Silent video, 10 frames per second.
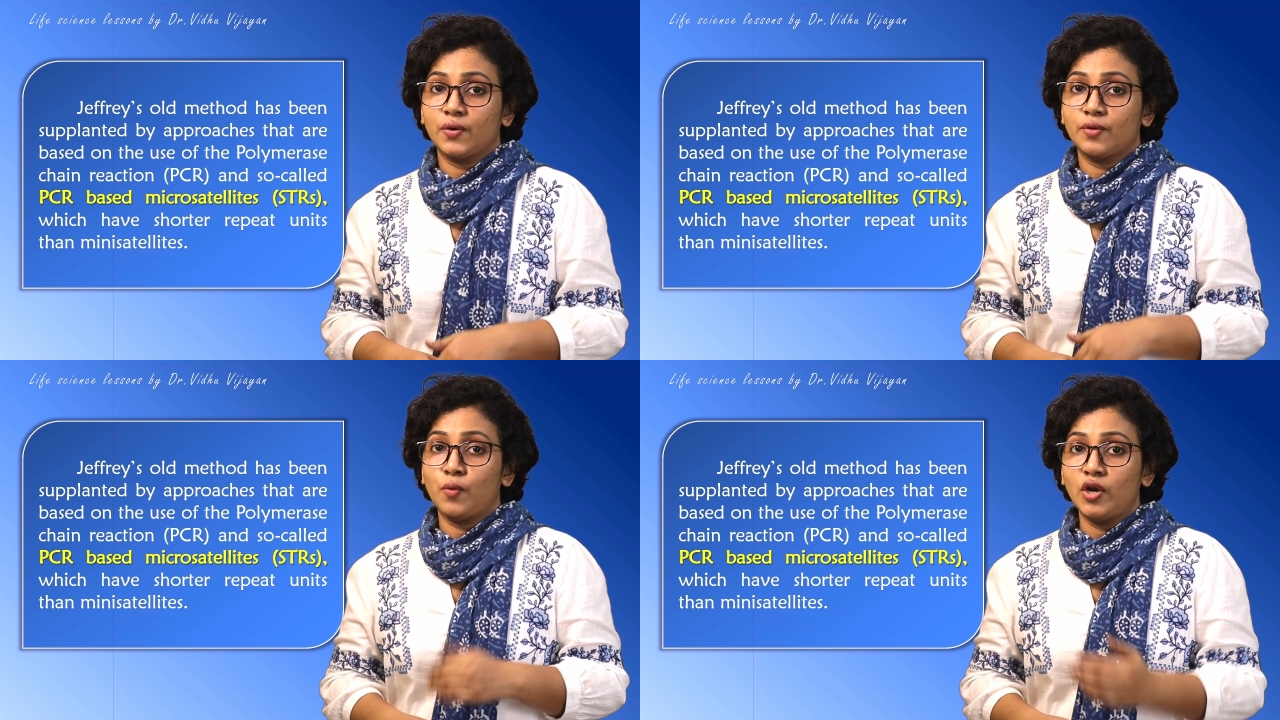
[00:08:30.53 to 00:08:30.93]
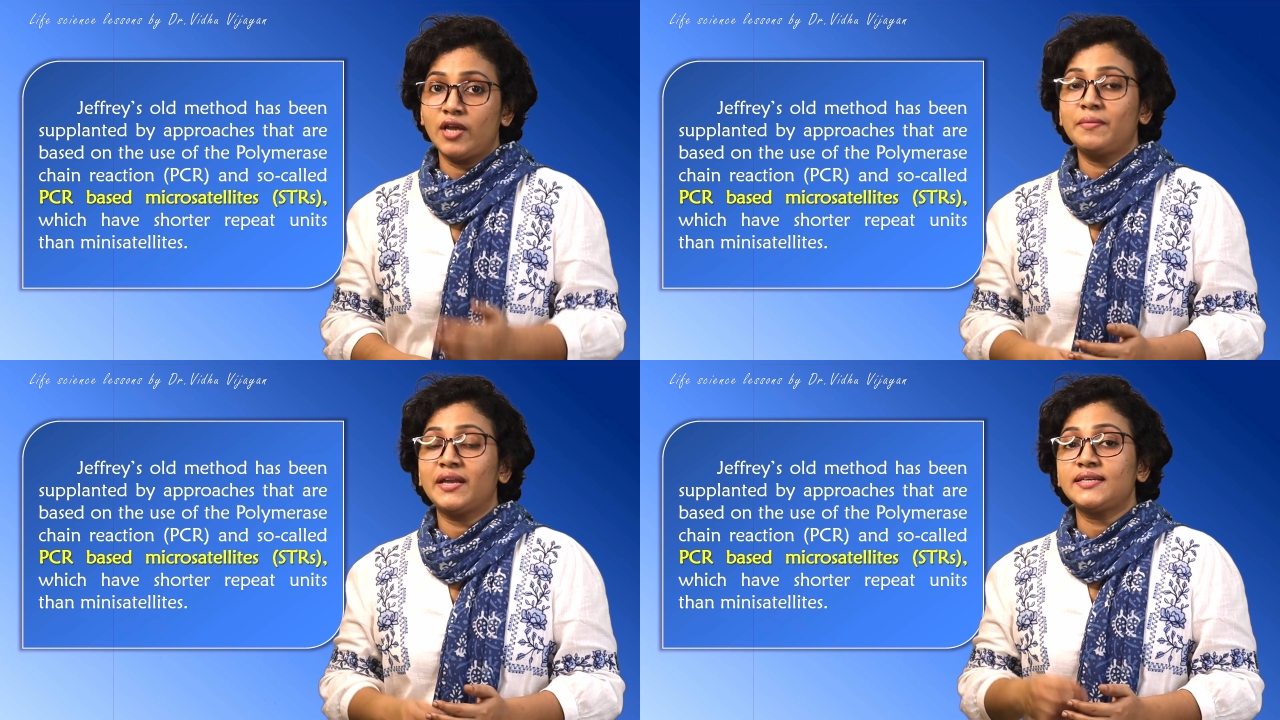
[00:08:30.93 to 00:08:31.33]
or
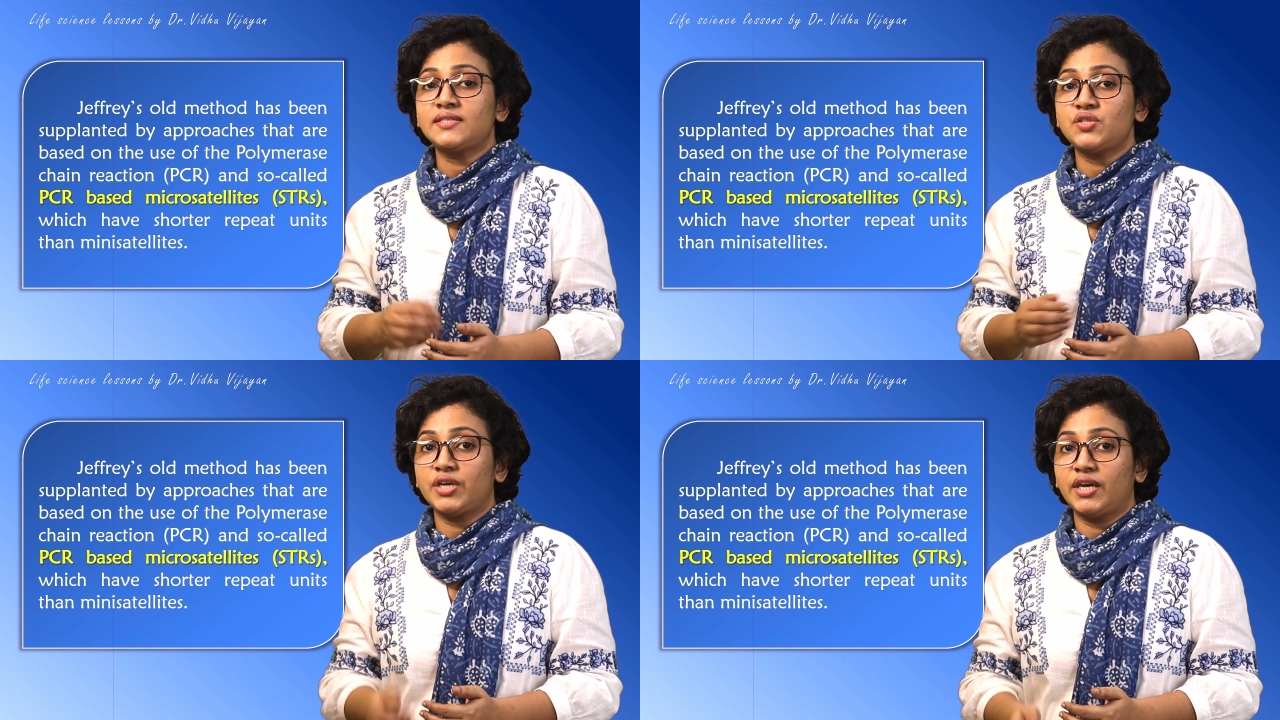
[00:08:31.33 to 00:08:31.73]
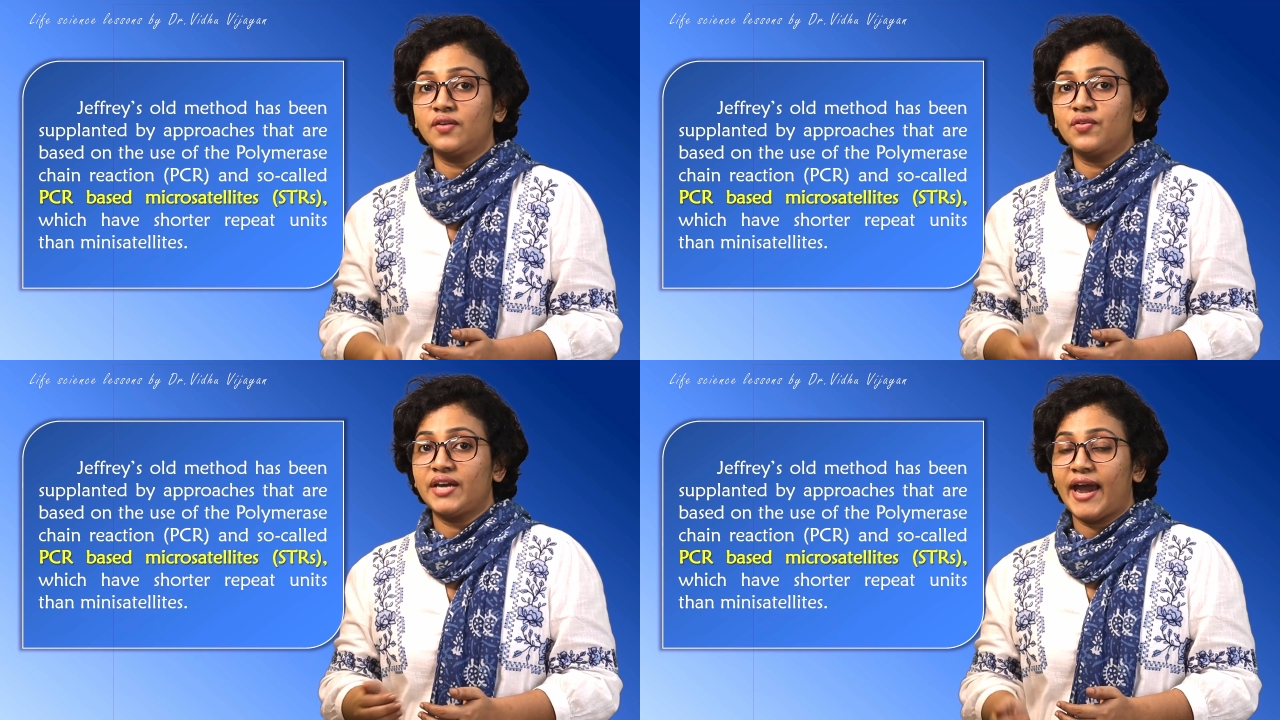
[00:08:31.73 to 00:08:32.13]
polymerase
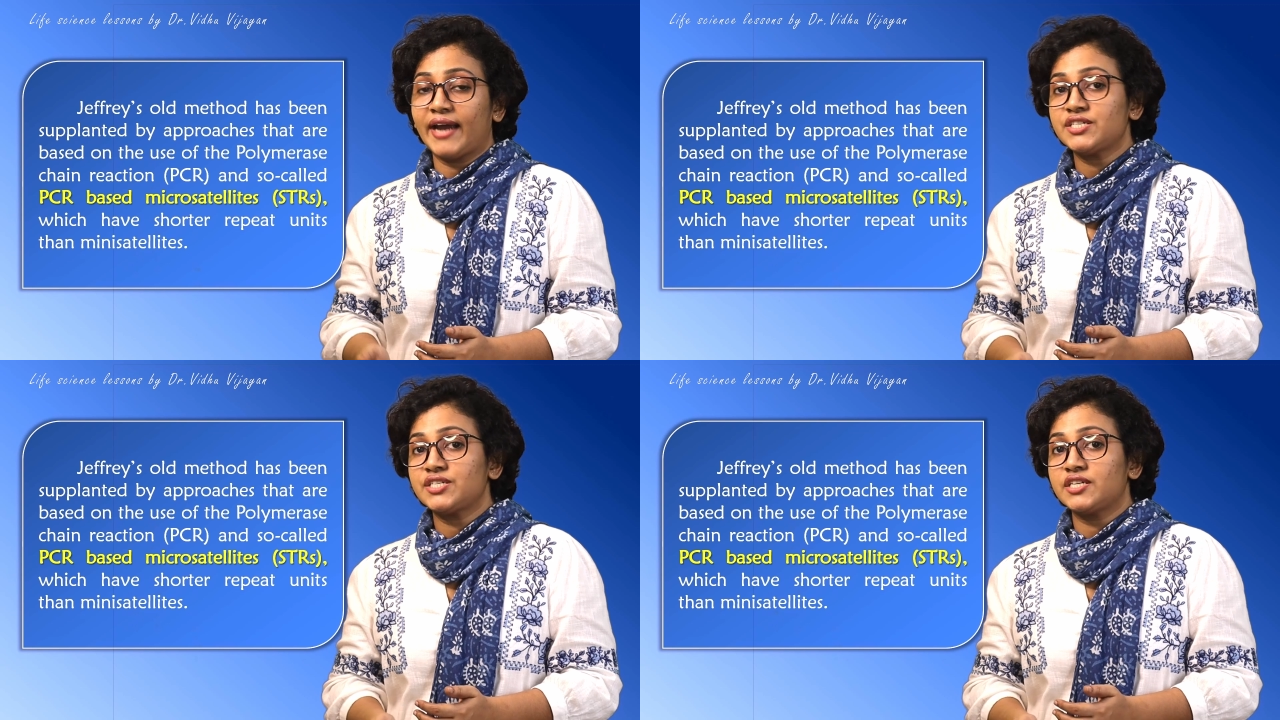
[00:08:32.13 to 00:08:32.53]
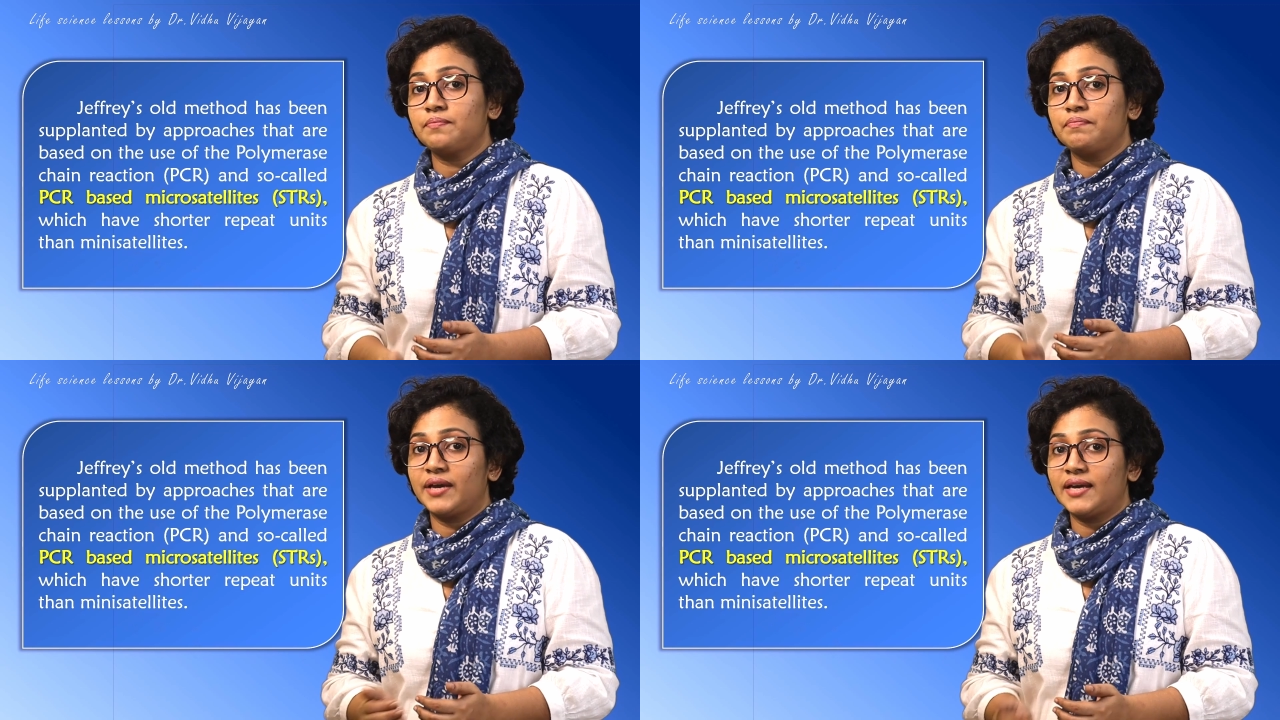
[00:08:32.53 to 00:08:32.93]
chain
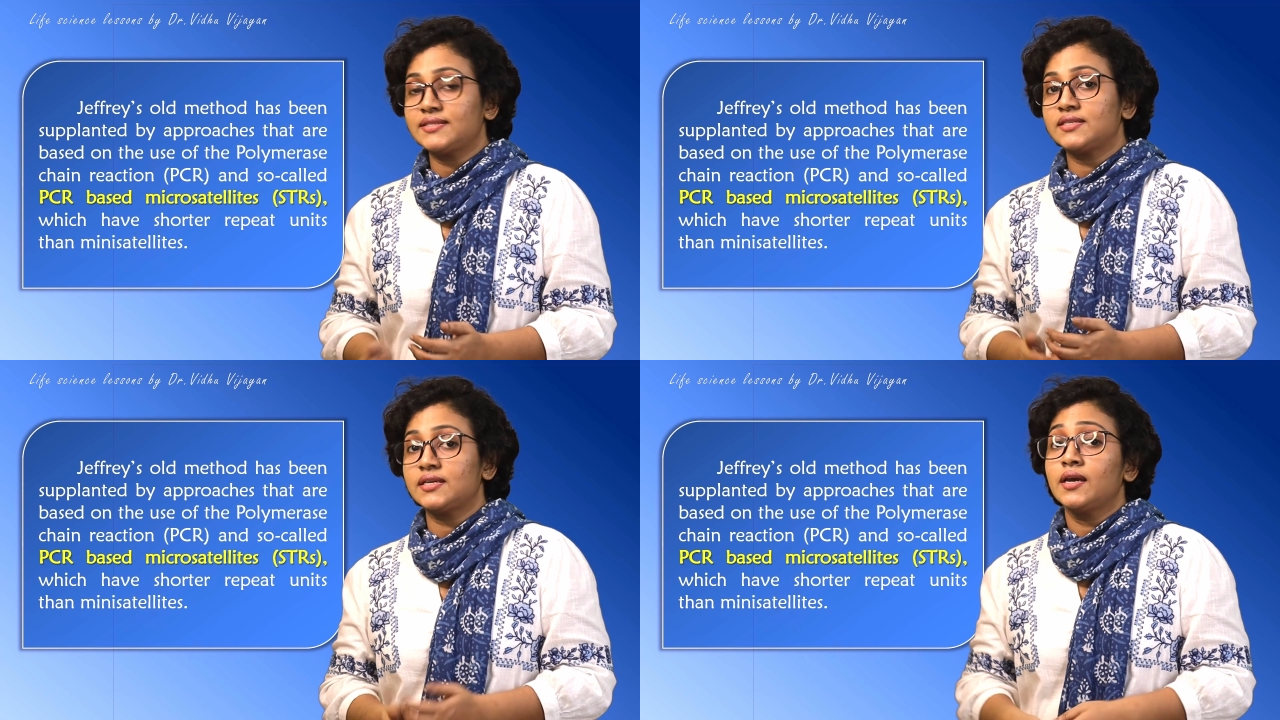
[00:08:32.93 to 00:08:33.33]
reaction-based